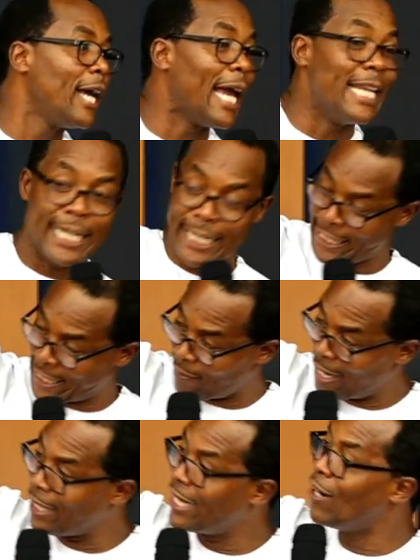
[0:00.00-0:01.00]
And he is the
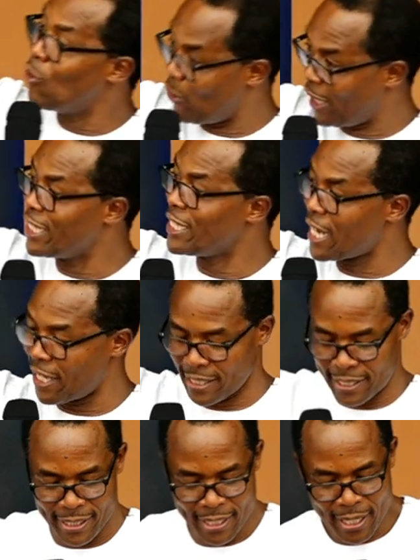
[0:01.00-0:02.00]
one who in
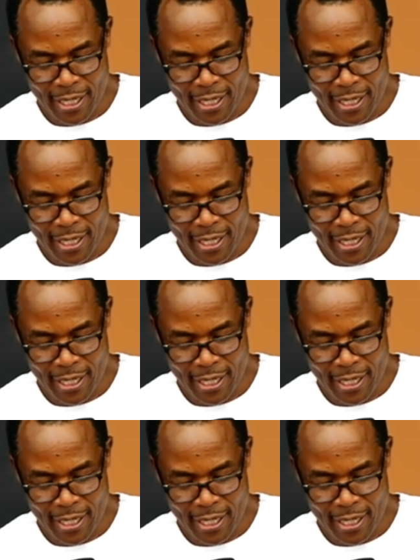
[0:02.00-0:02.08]
turns,